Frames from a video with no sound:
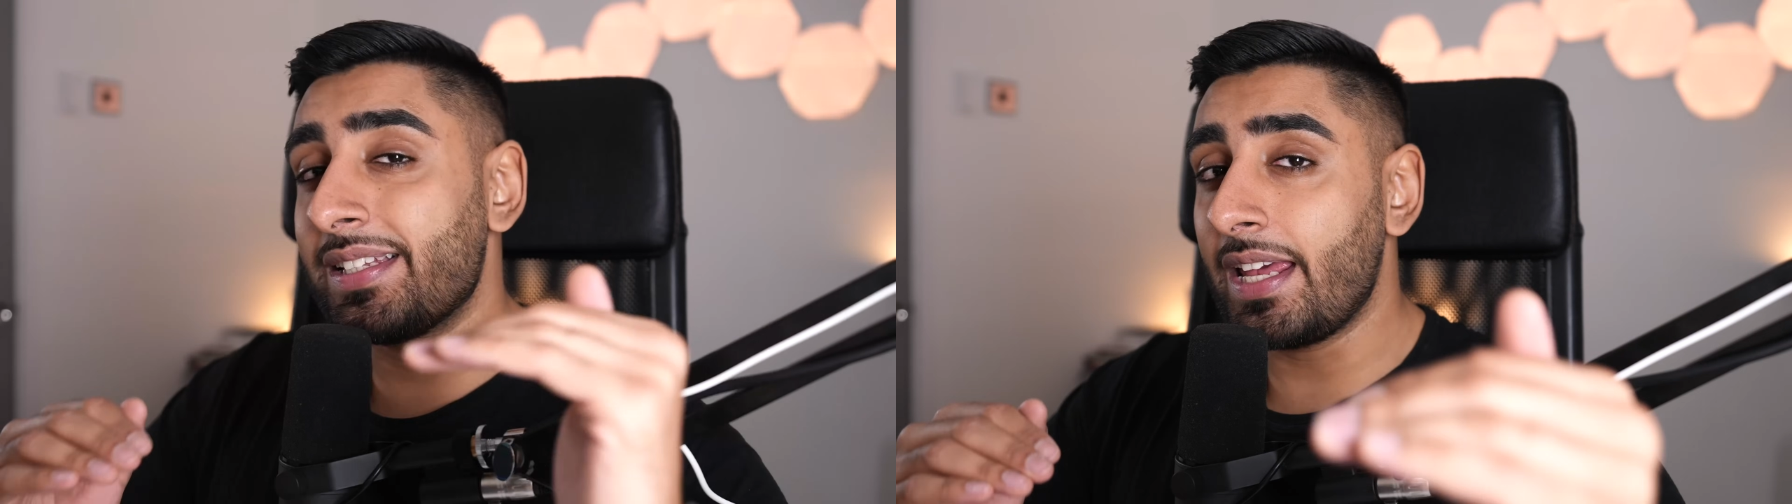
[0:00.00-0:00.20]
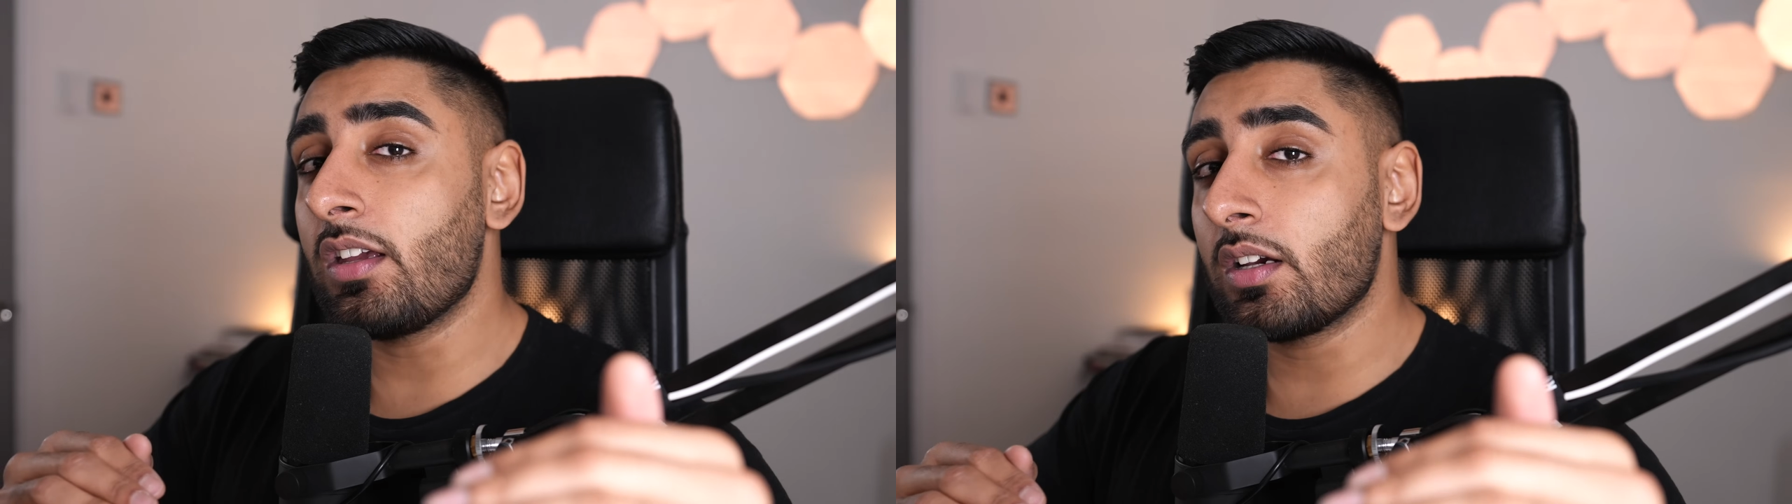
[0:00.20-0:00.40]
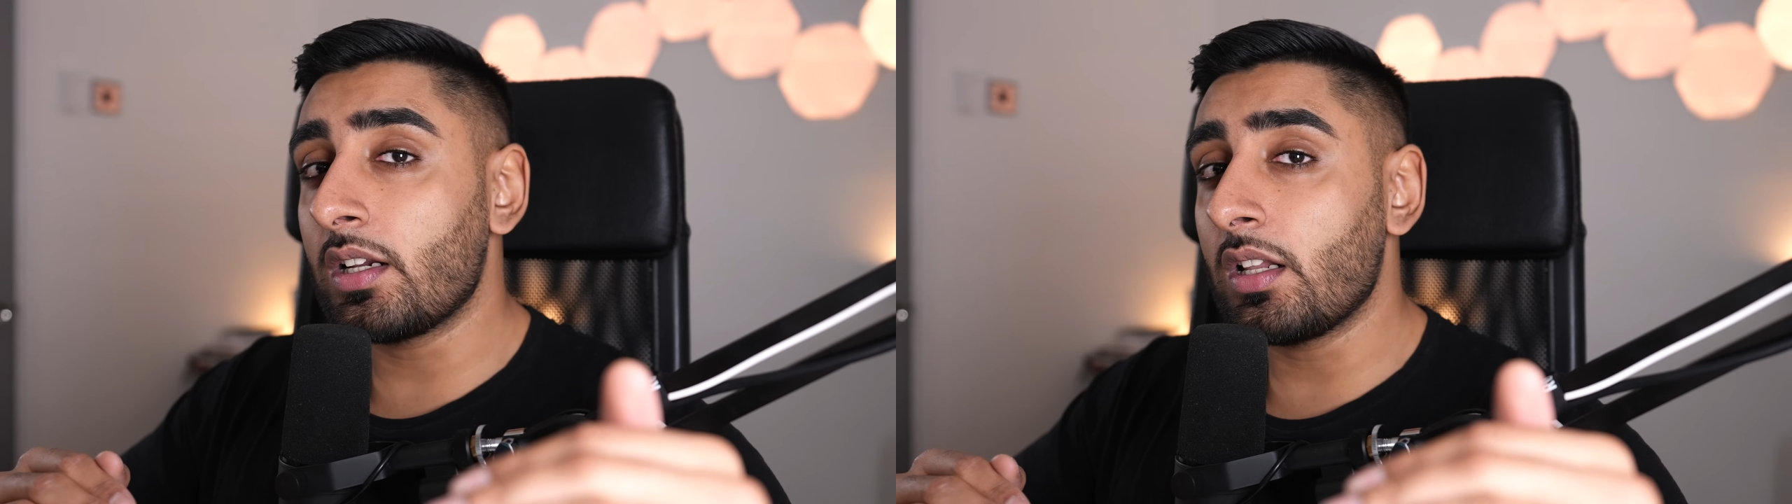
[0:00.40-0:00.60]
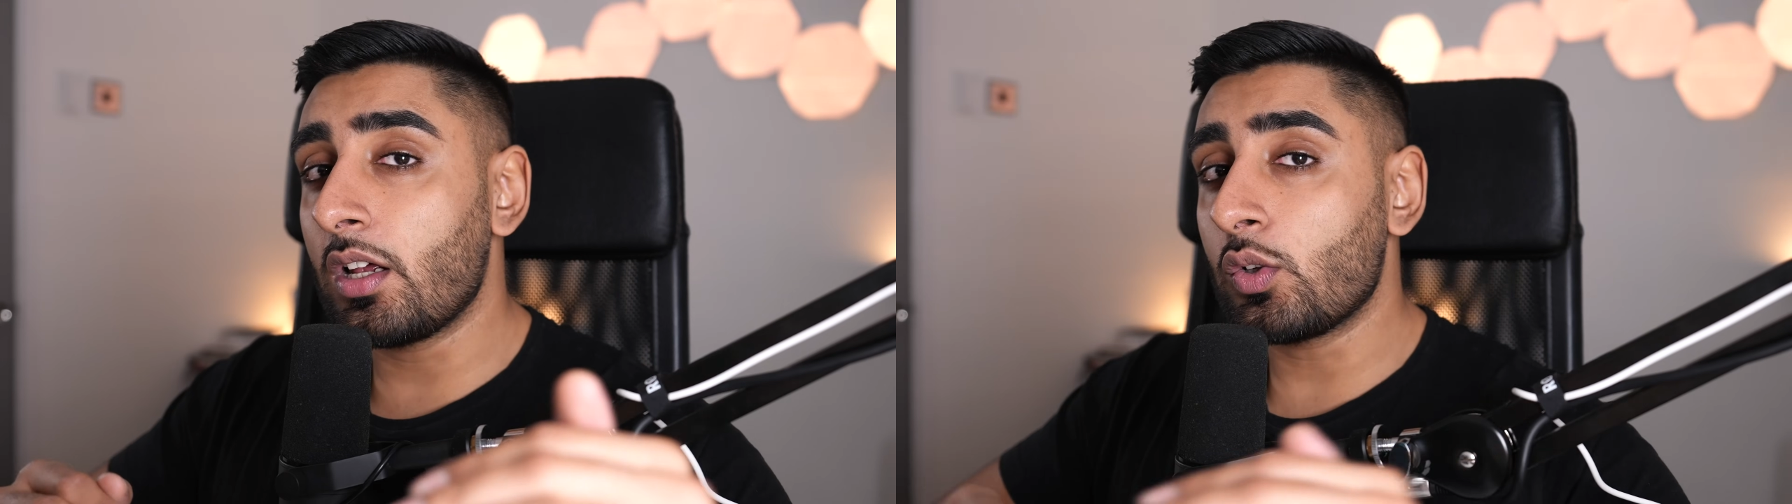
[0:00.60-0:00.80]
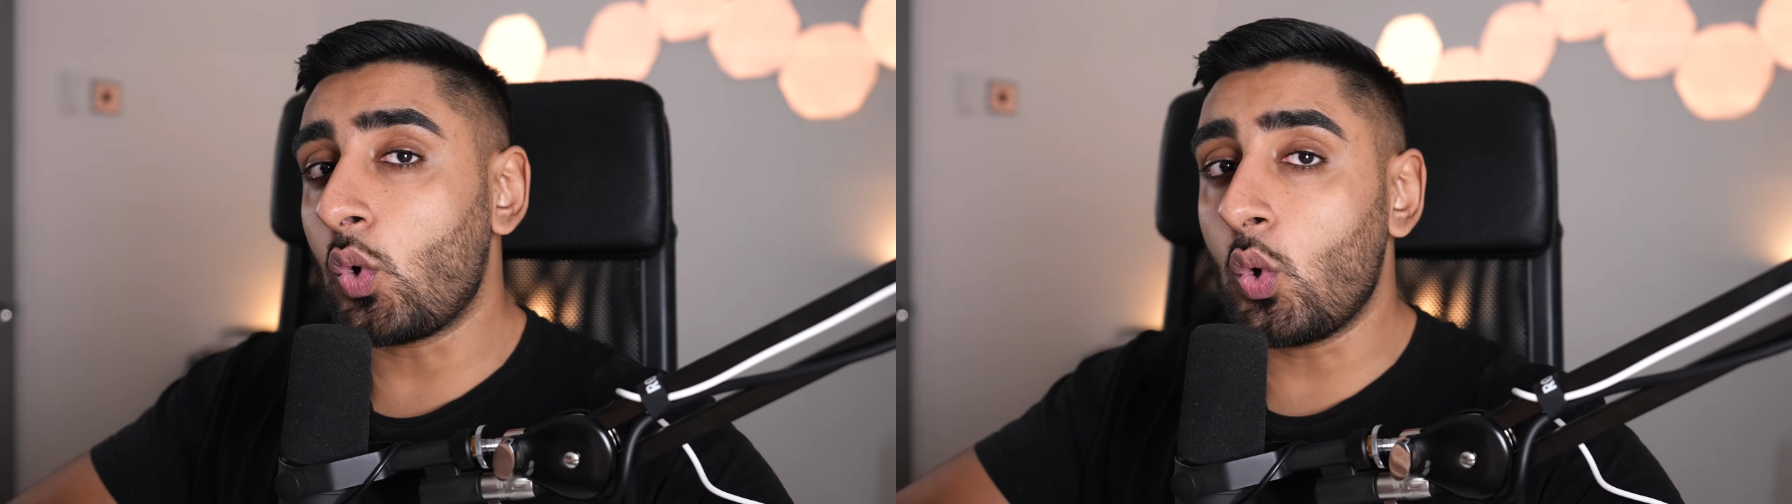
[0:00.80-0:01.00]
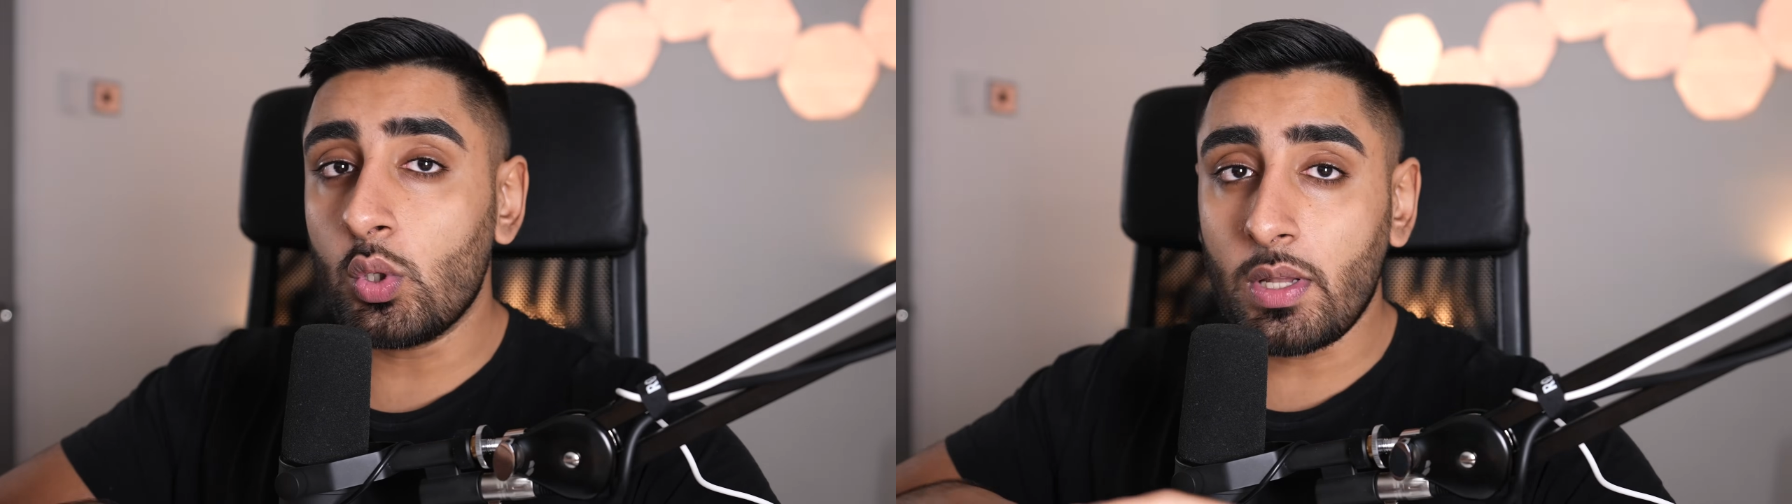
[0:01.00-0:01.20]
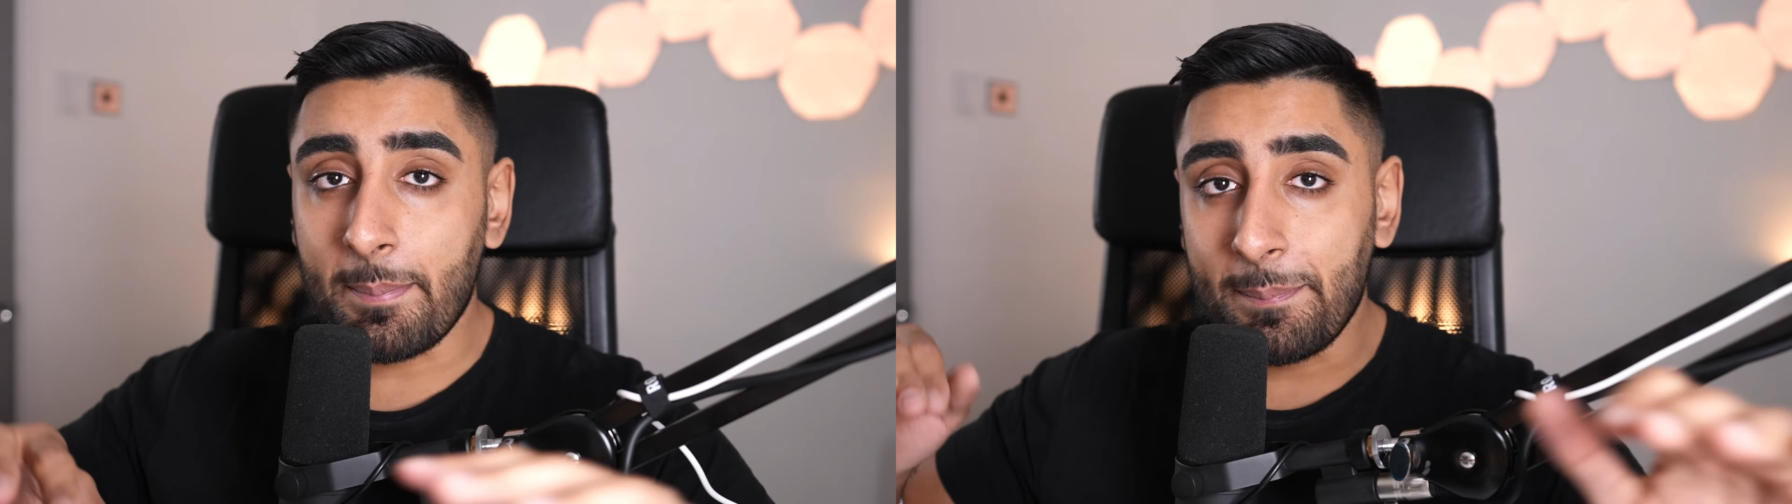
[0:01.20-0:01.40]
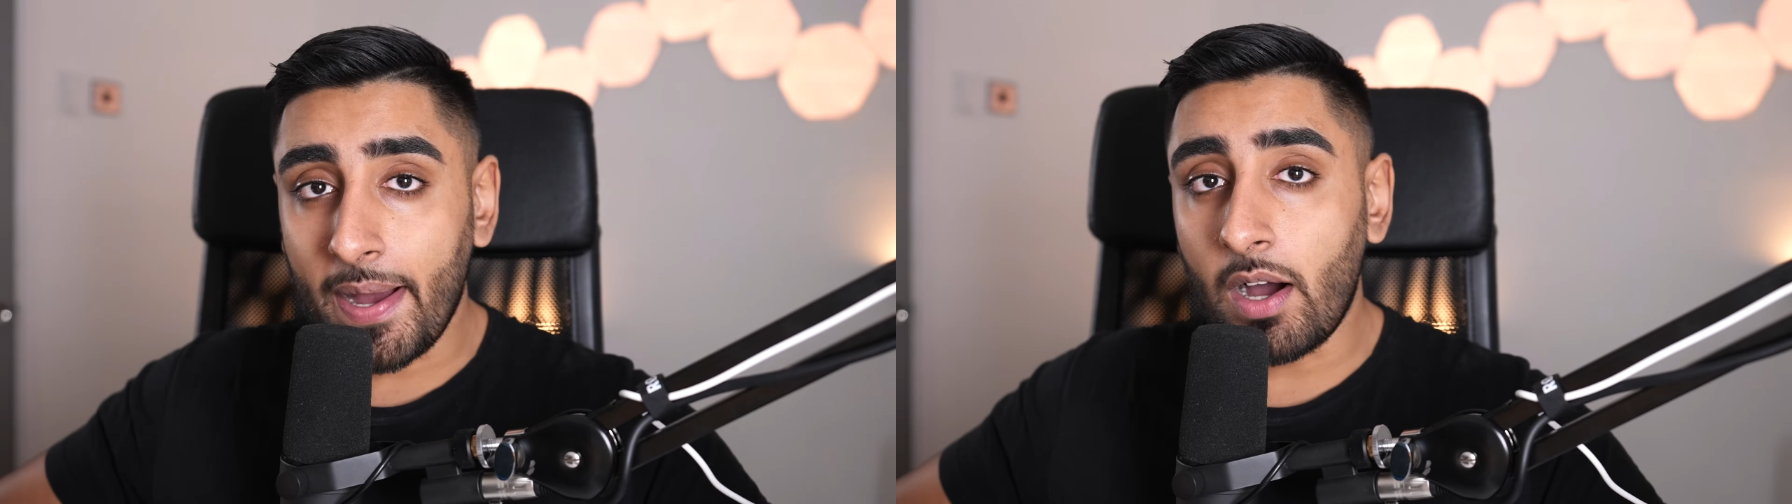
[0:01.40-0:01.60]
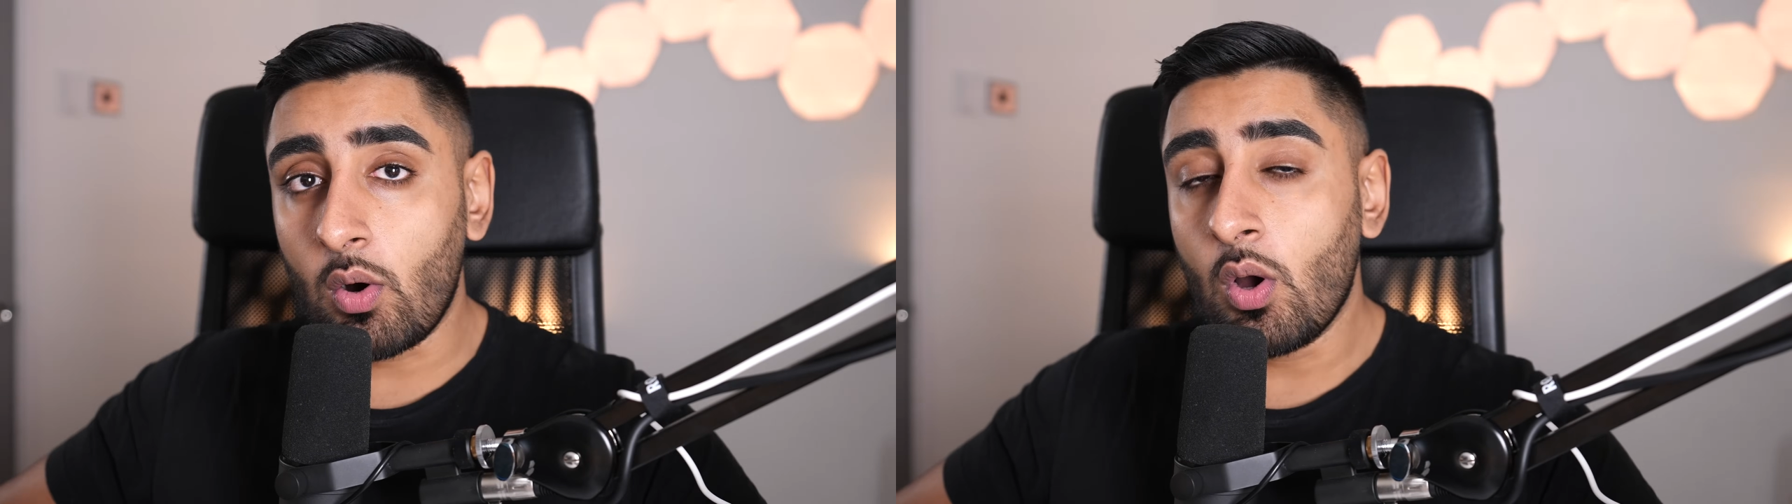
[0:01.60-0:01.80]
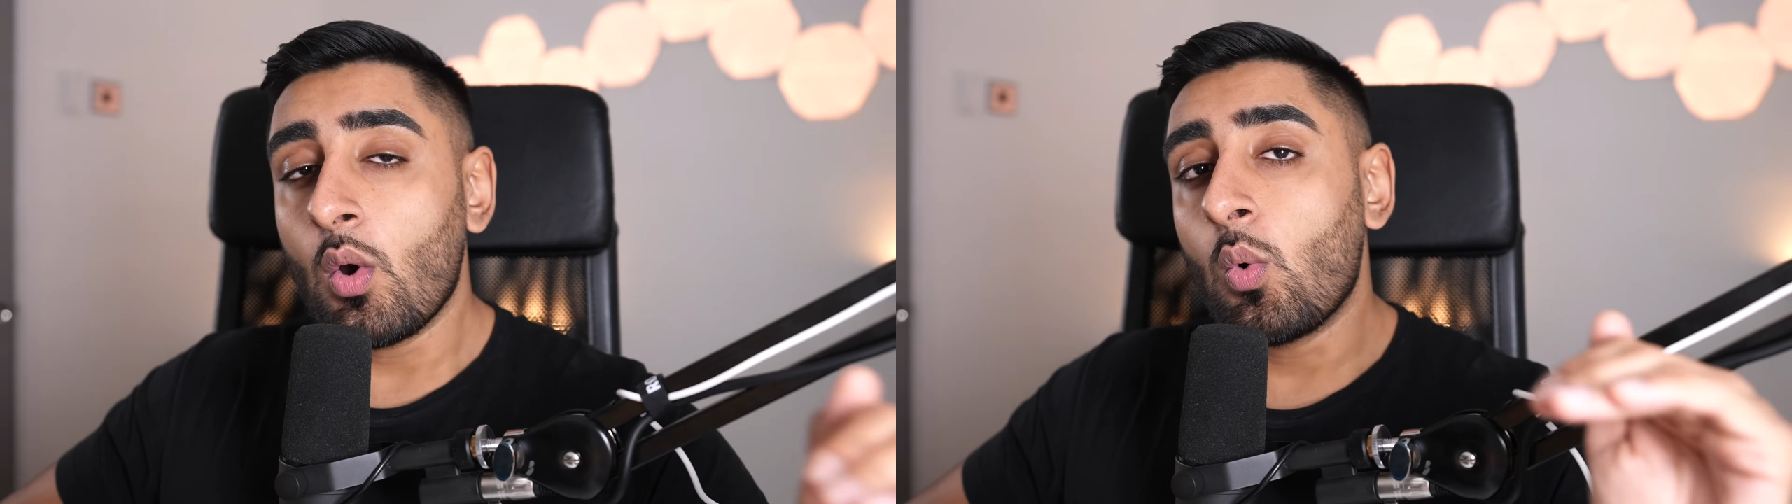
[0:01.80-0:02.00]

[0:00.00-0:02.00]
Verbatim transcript: Today, you're going to learn all about